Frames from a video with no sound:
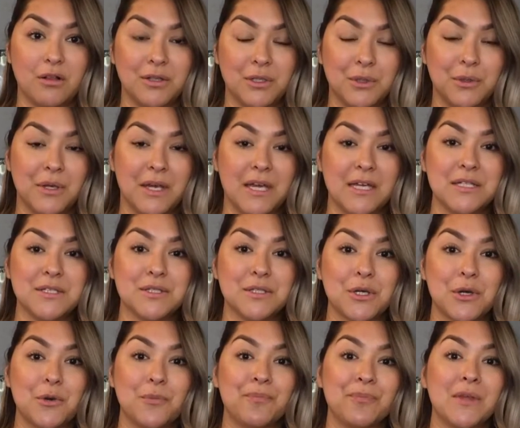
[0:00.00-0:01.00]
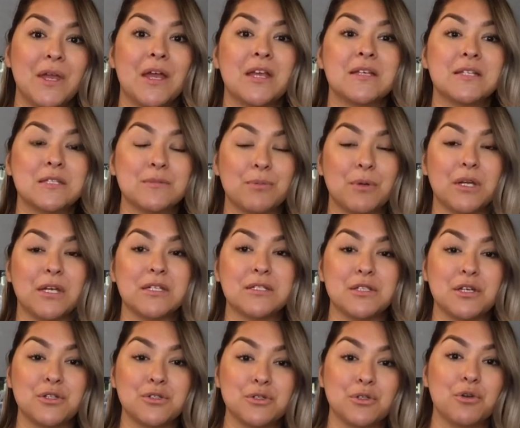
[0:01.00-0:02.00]
Okay, so spring is
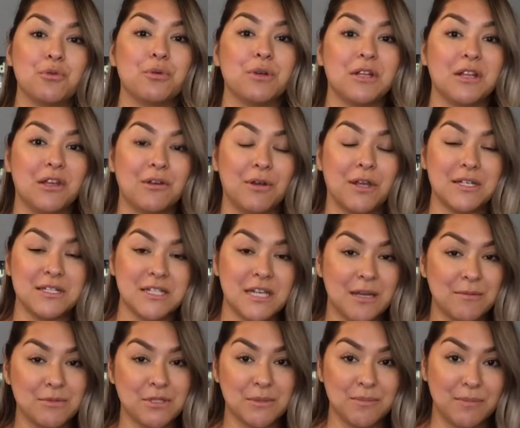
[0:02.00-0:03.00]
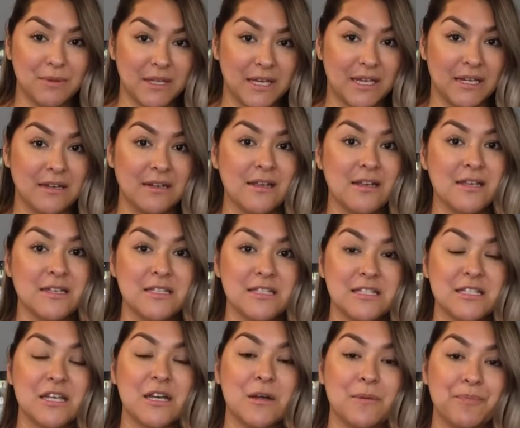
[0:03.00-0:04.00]
also a really great time to plant
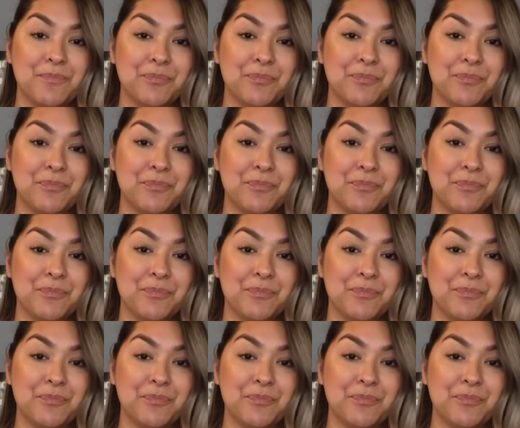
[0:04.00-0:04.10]
some